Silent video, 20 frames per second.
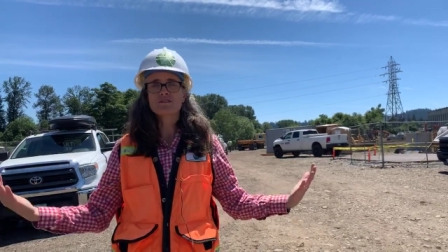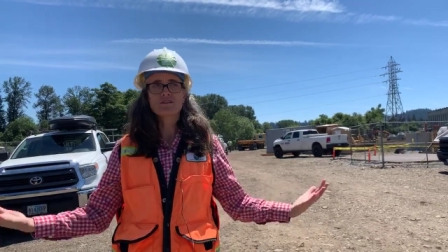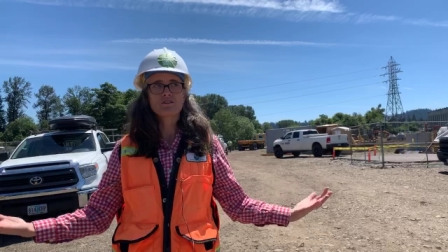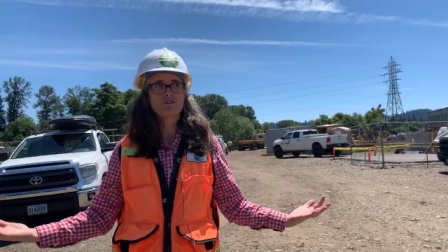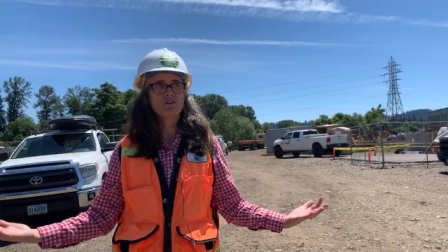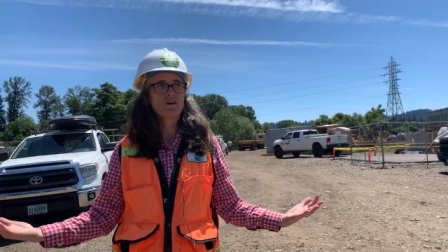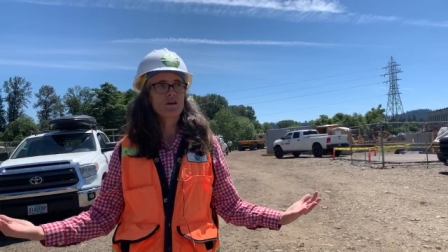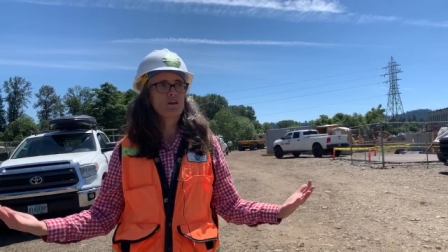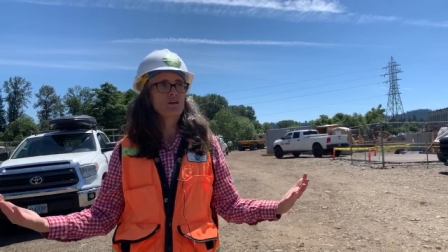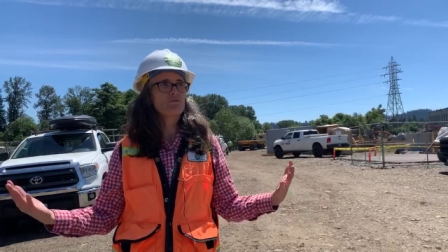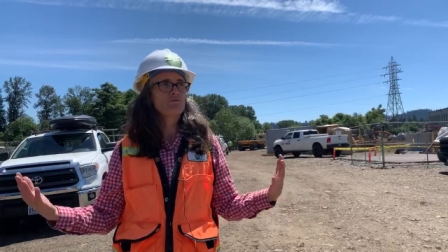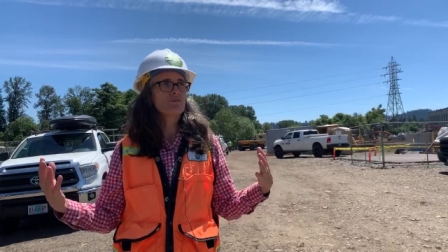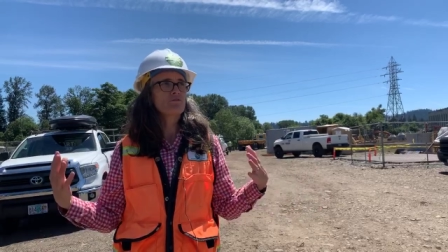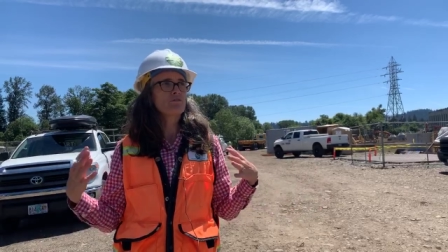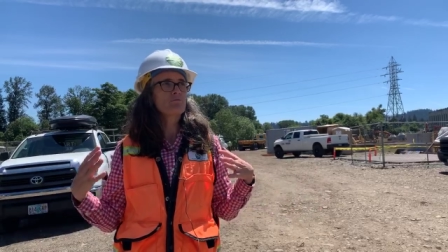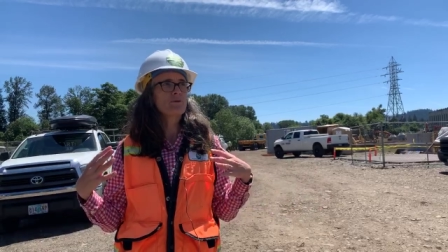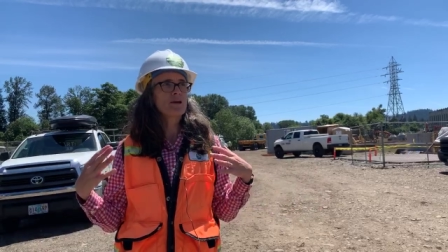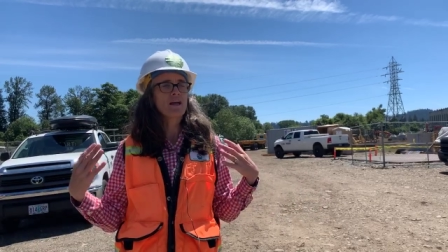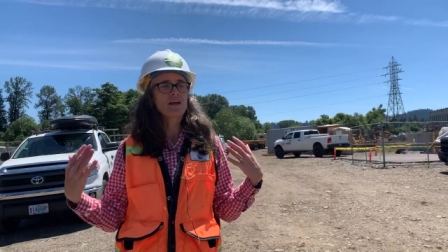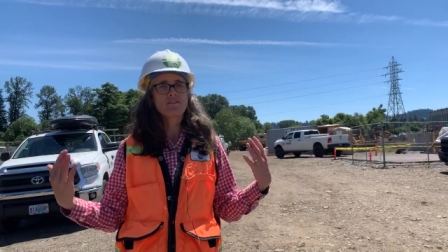to create a
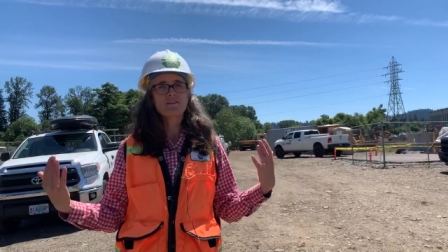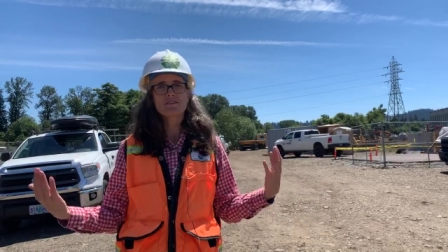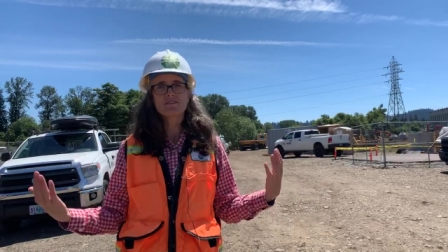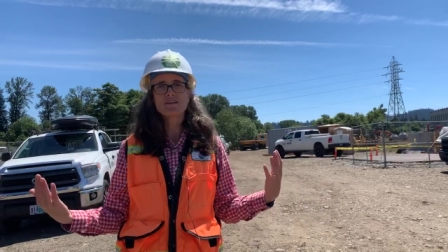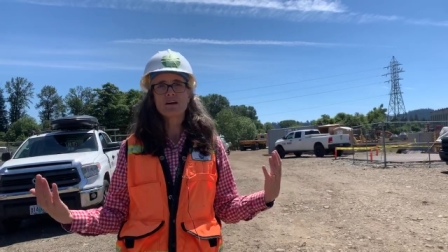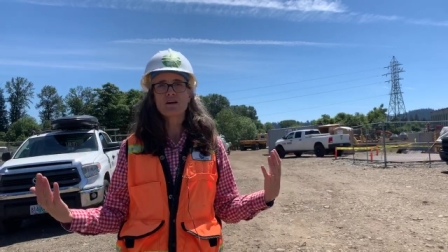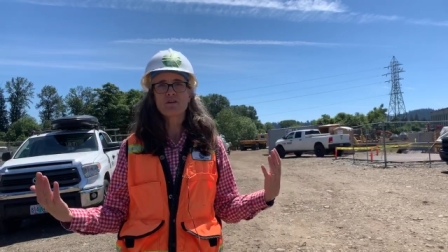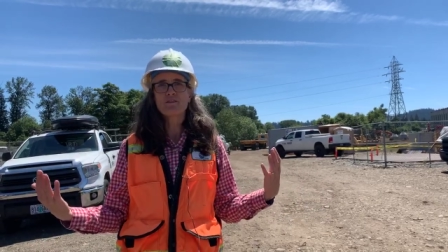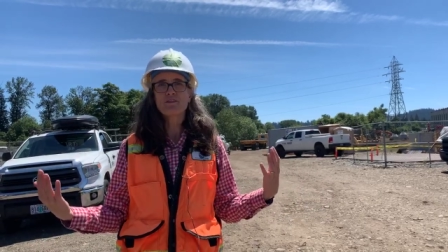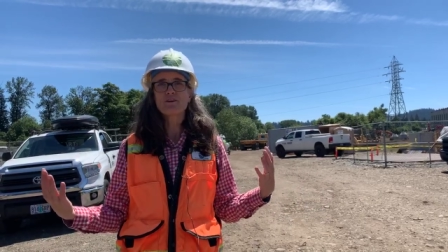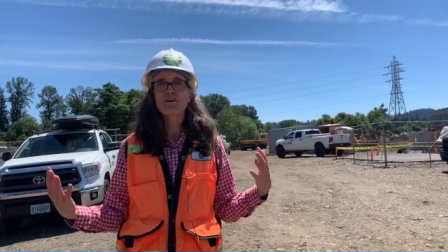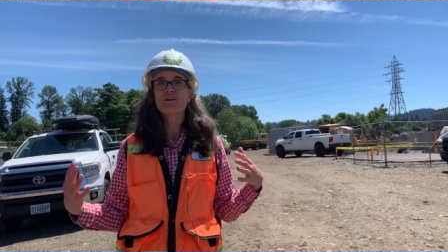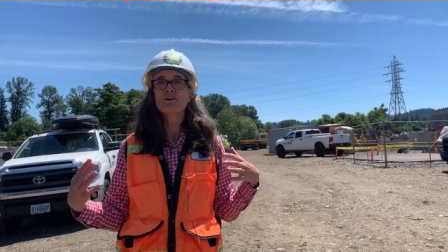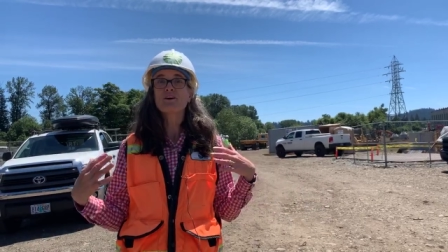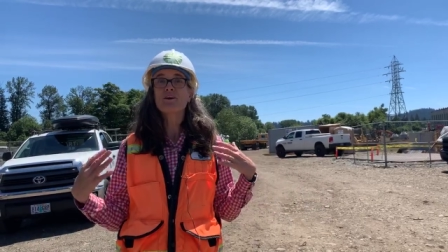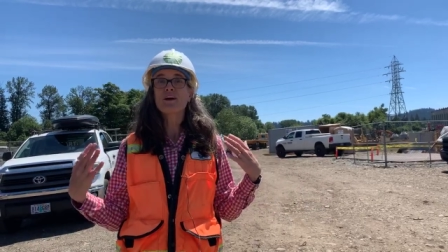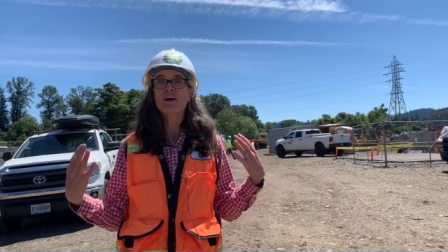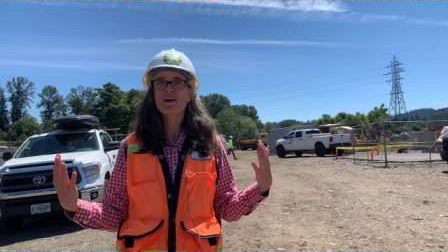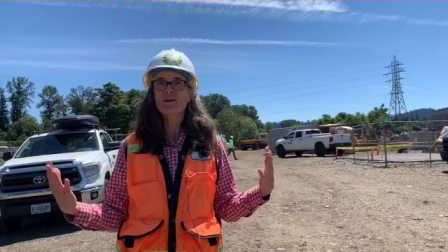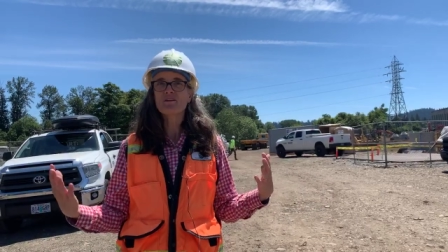riverbank that's
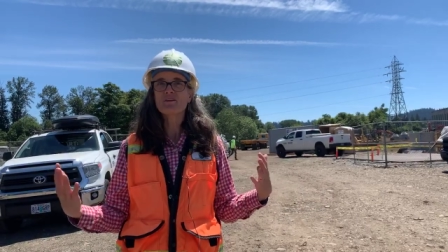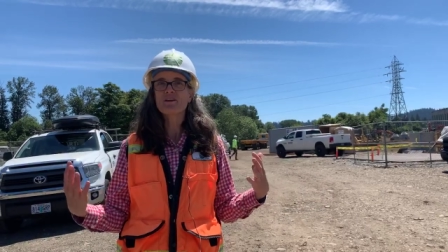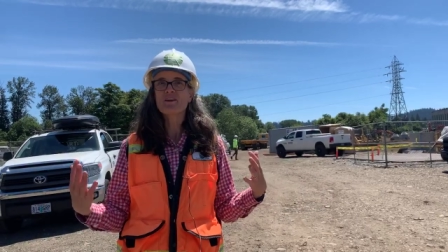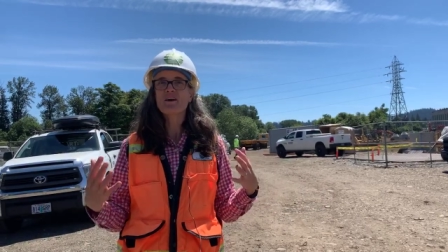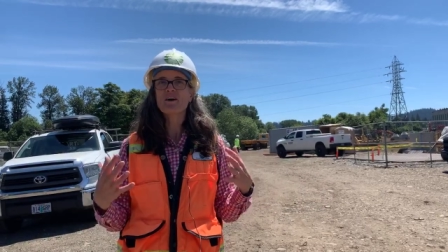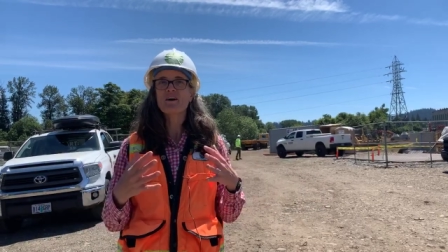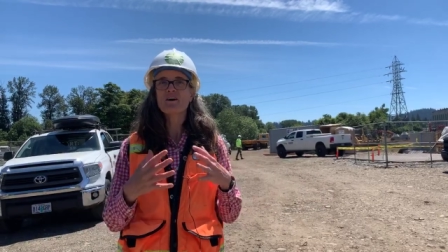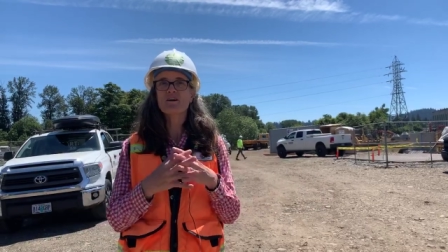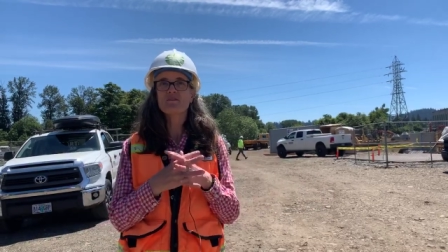healthier and